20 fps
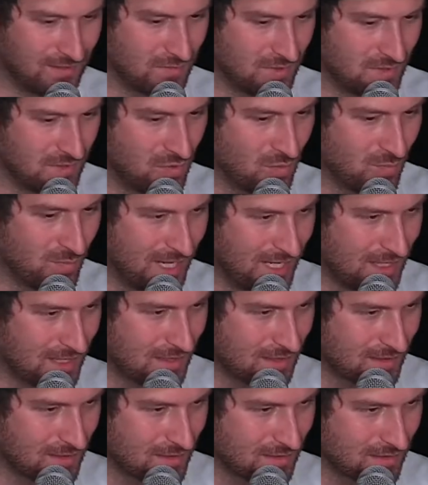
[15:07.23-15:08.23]
you make
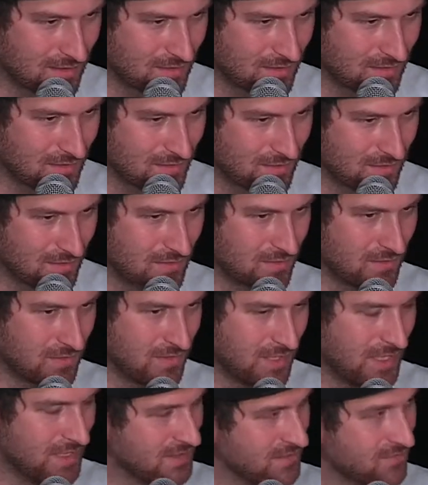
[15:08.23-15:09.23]

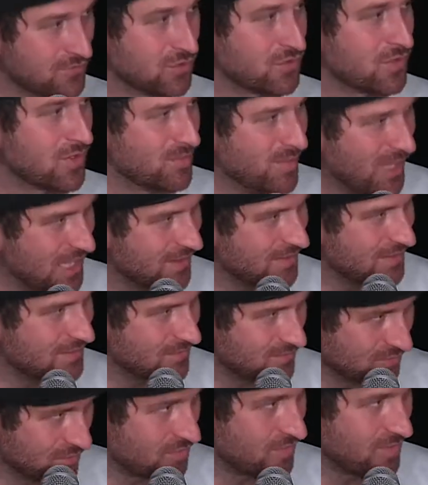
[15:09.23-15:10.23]
its
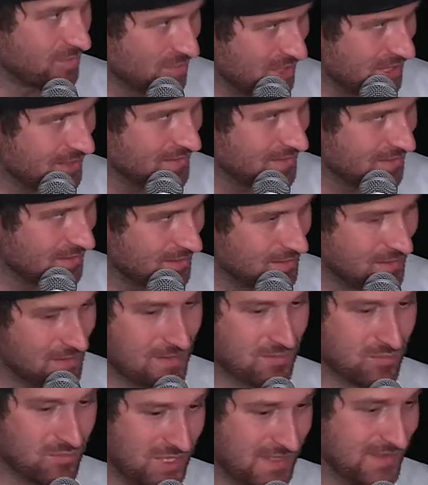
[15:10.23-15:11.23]
vulnerability
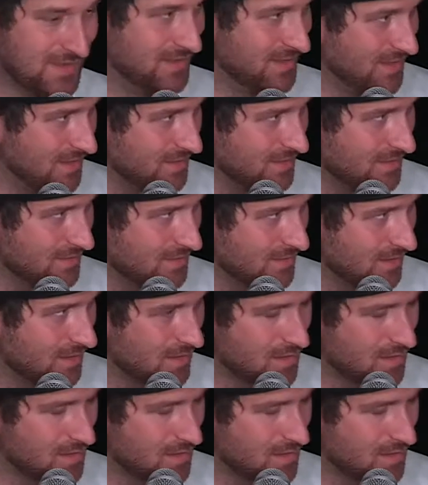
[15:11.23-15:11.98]
be seen,